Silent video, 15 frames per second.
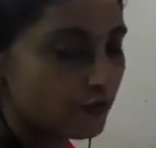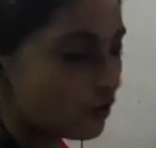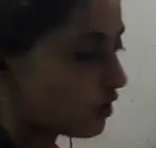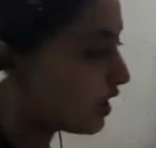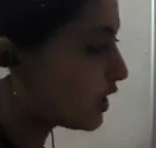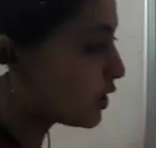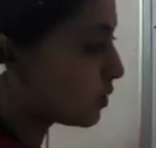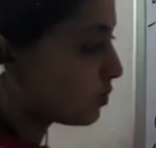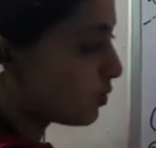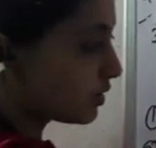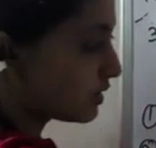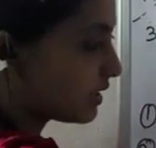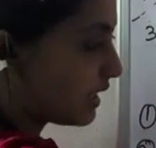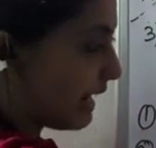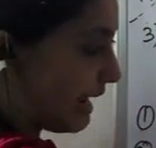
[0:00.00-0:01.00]
forget to put
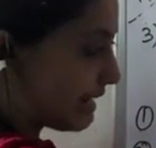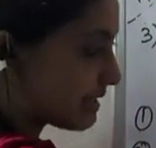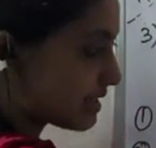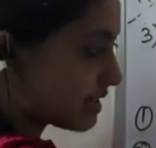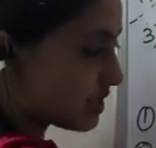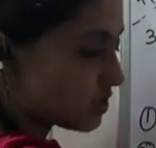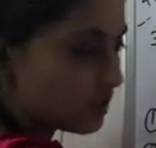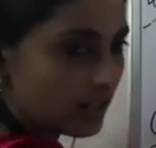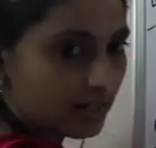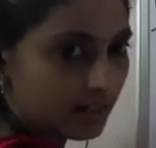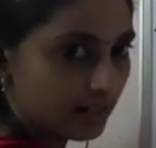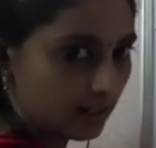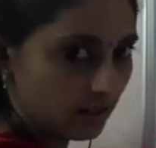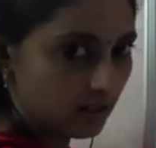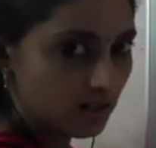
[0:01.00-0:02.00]
the etc.
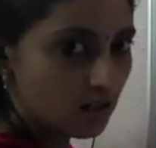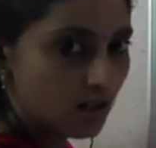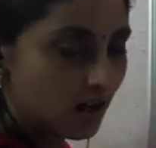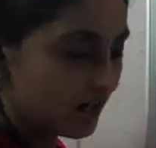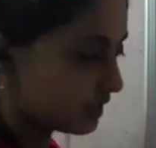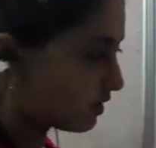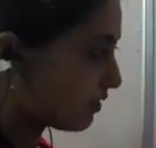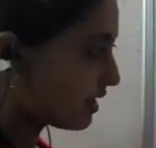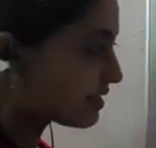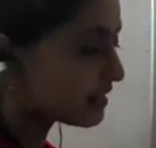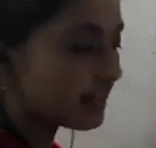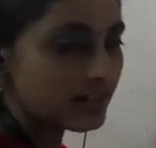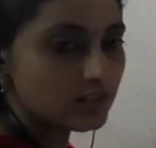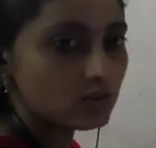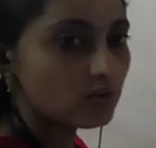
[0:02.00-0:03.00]
here. Otherwise the
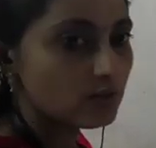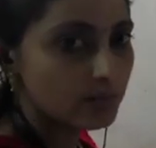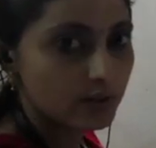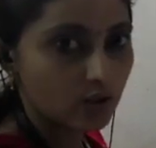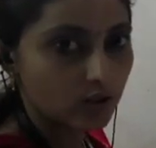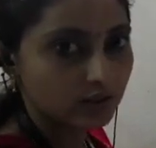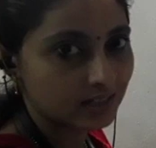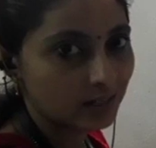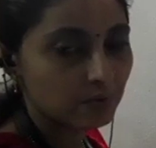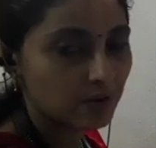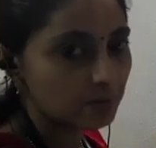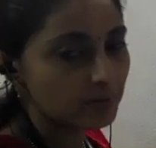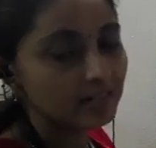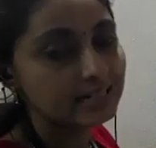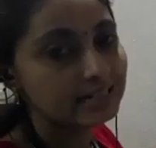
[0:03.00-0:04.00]
answer will be wrong. That will
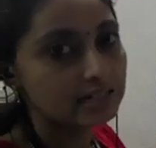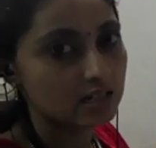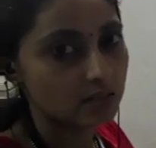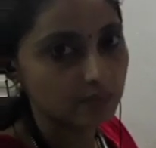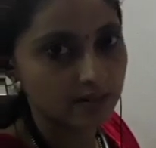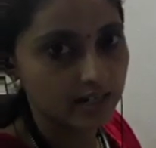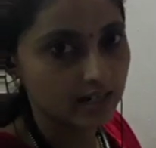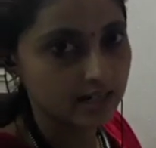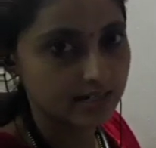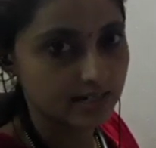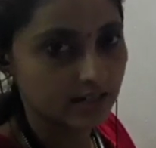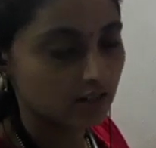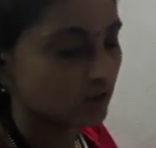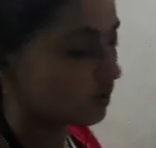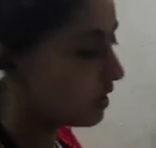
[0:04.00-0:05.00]
be terminating.
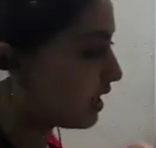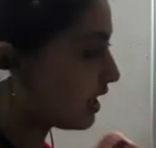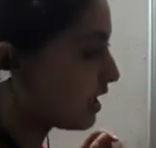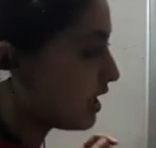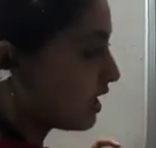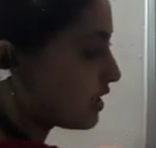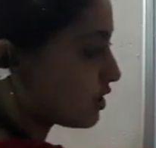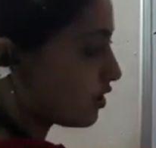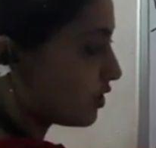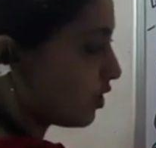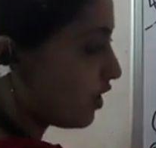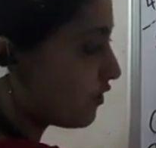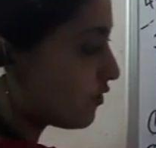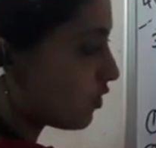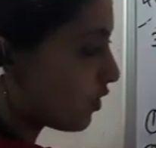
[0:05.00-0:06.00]
Okay. So
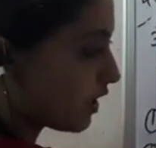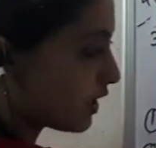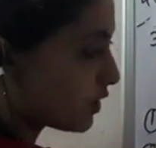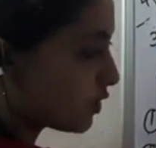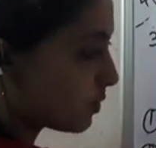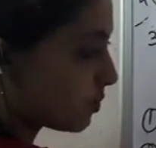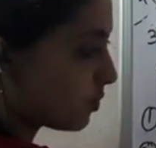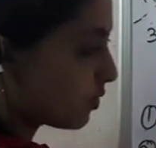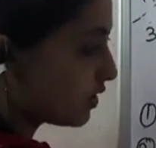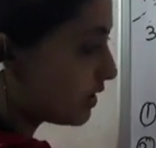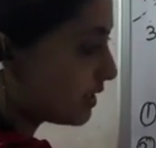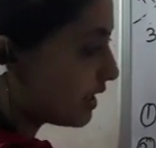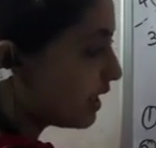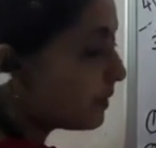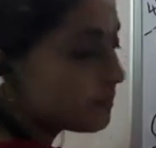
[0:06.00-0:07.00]
don't forget to put
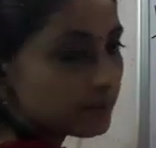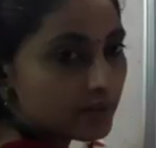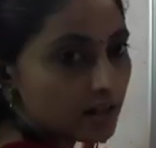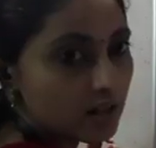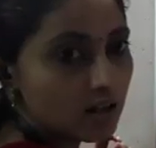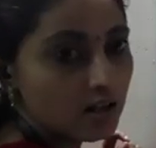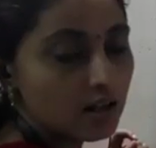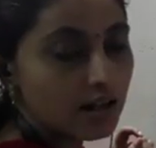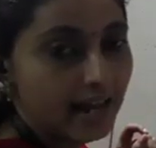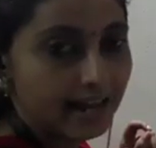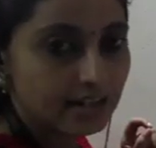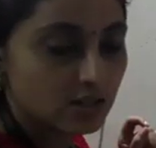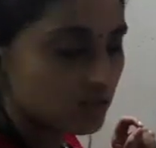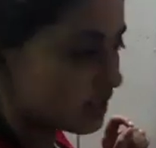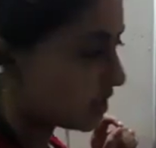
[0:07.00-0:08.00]
the
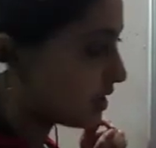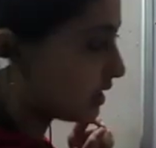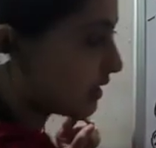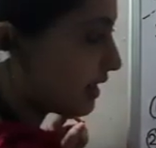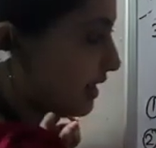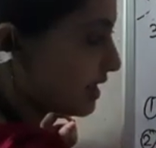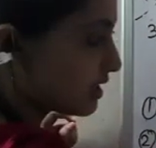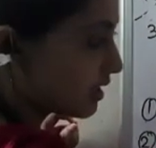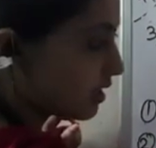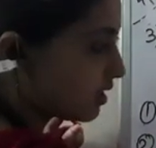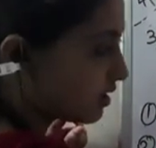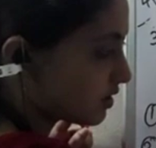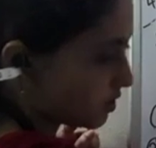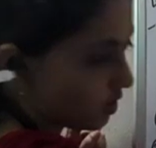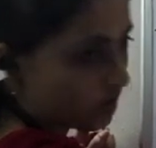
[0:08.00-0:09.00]
etc. That is
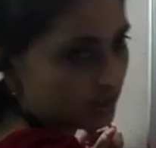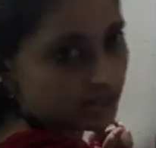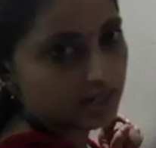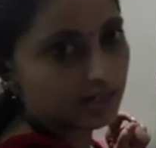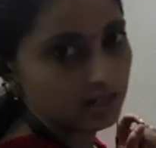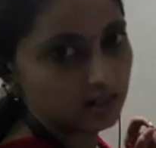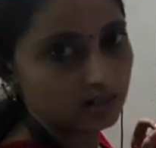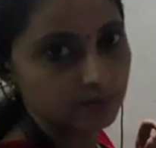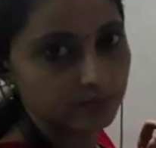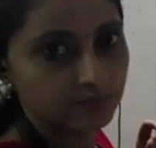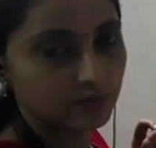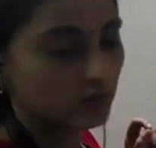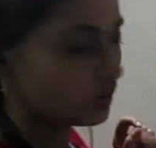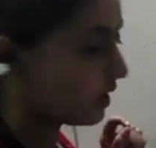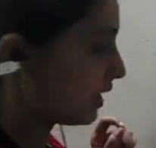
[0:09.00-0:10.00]
dots here.
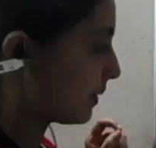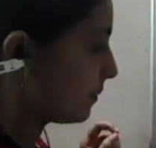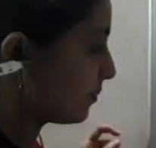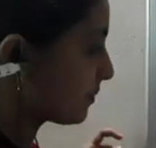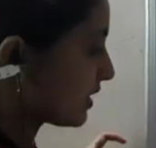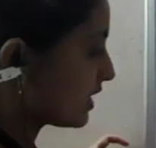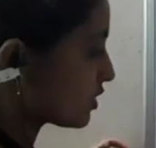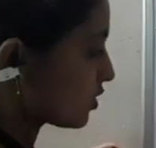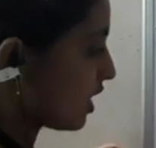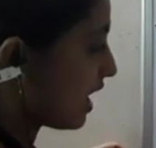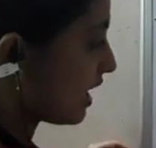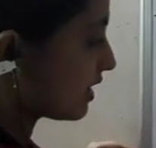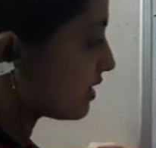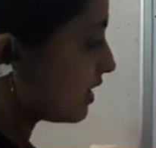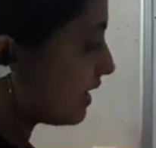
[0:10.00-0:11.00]
Okay. So
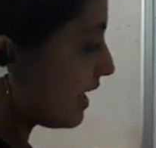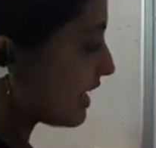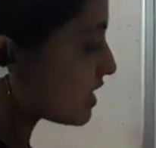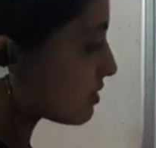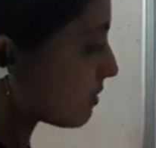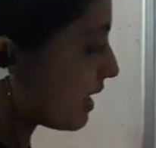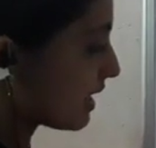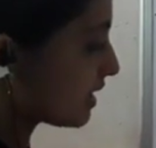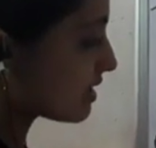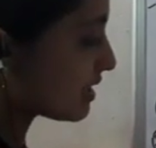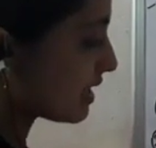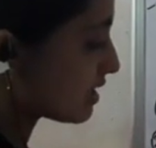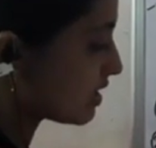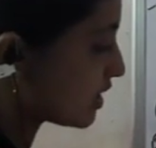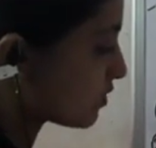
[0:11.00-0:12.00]
100x minus
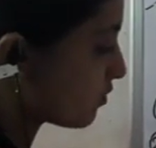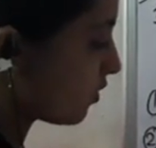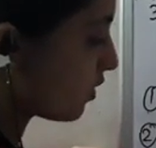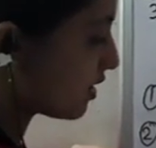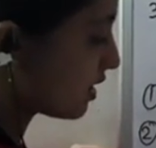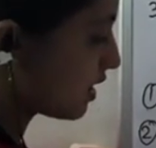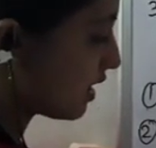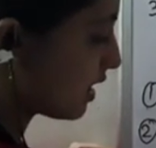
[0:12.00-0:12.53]
x is what?